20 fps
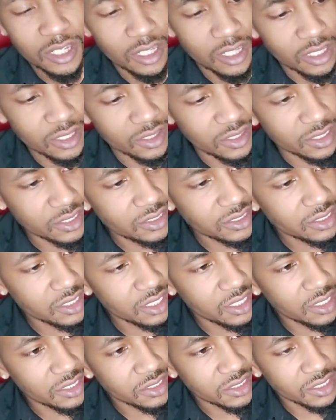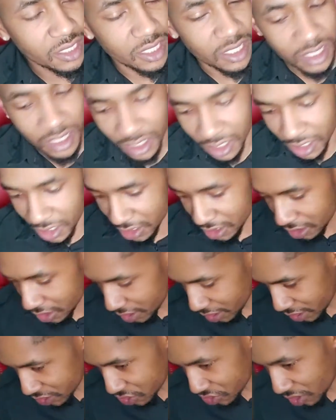this is an
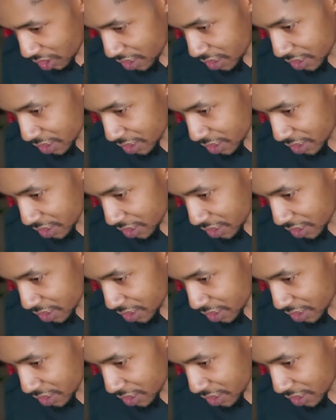electronic